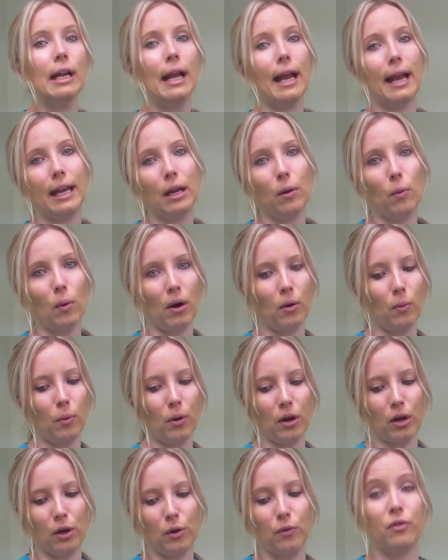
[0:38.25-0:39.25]
anywhere where
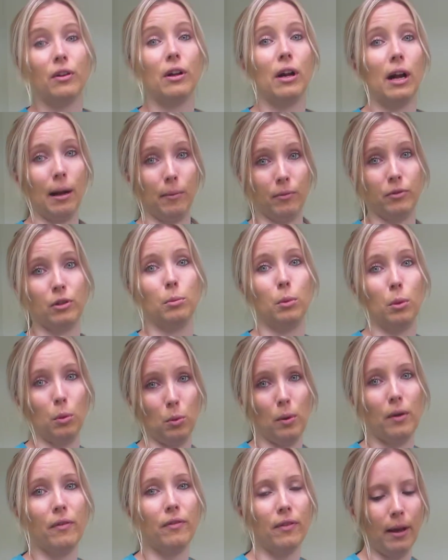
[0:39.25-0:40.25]
you feel comfortable
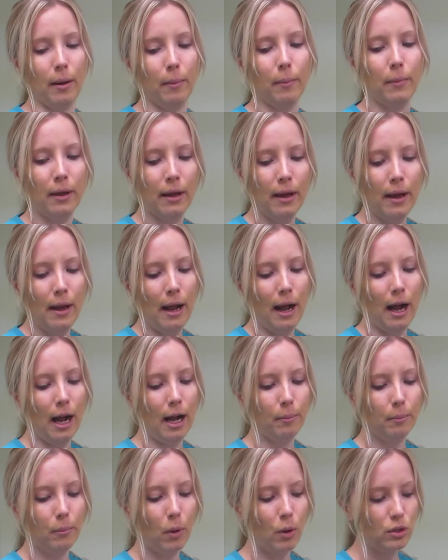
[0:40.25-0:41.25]
with
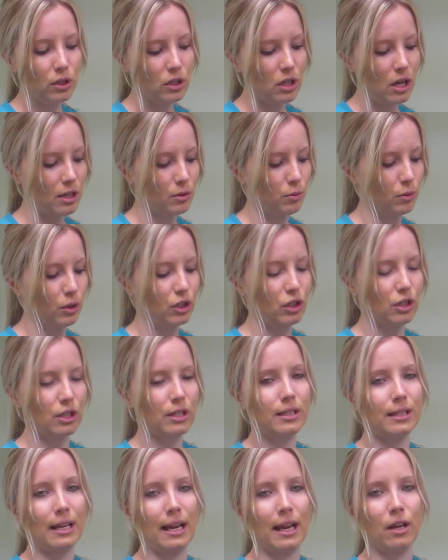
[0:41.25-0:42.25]
them. Most dogs will just
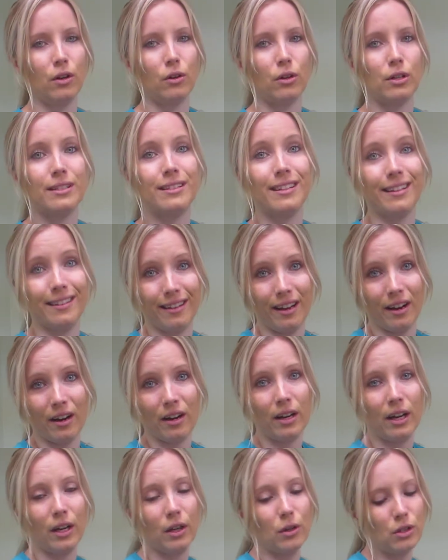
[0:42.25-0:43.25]
stand or sit there.
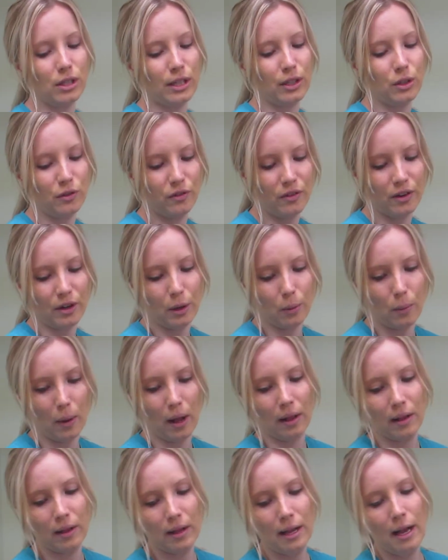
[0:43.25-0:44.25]
They usually do very
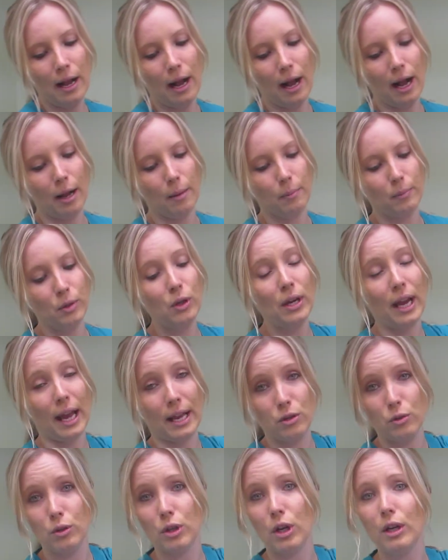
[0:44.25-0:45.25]
well. You can
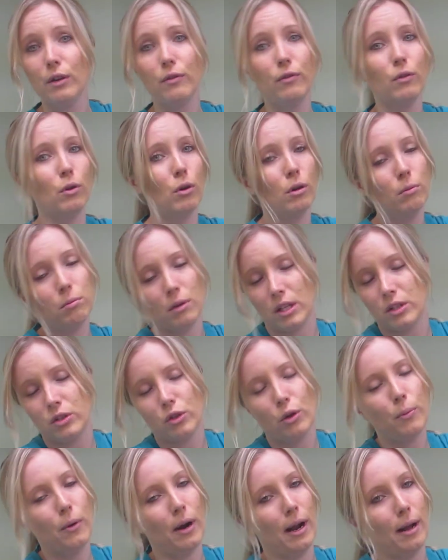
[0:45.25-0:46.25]
do it on the floor, that's
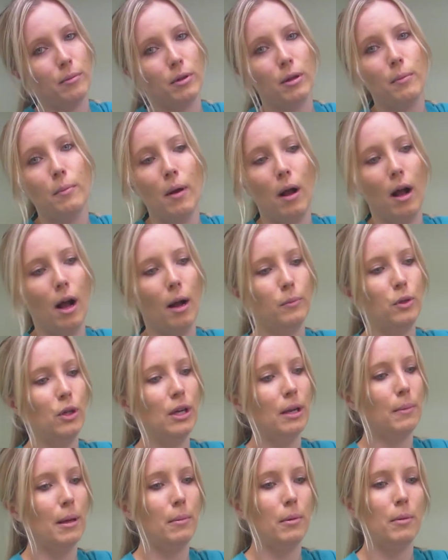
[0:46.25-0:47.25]
no problem. You can
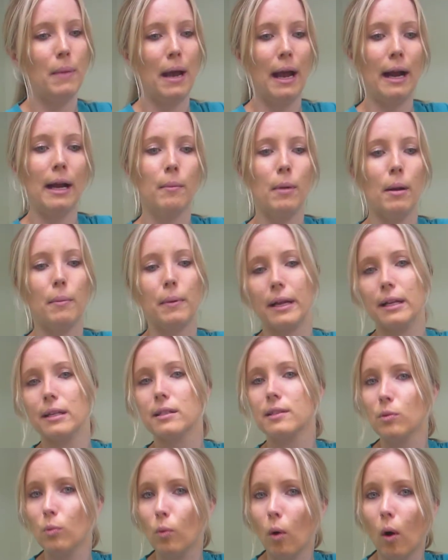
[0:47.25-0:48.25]
maybe back them up against
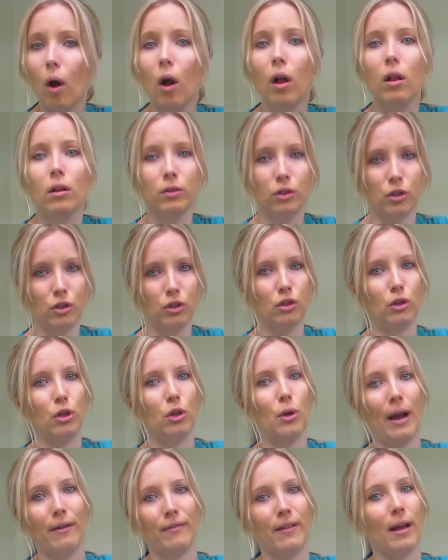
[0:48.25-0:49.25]
the wall, just so you
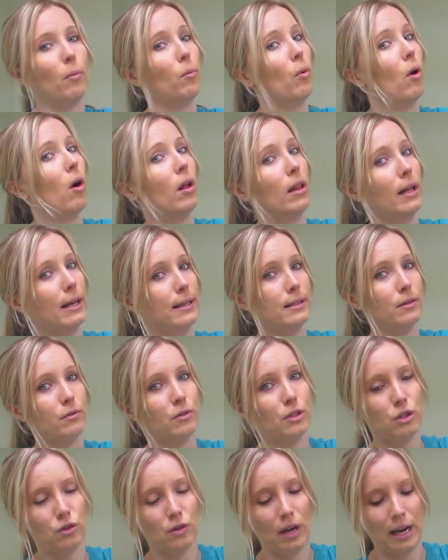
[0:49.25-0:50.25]
have that wall as a
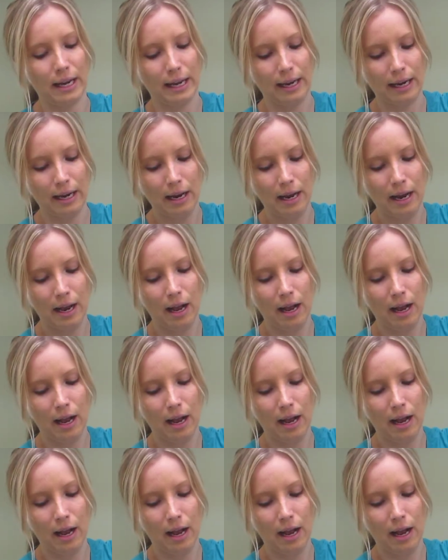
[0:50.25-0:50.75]
restraining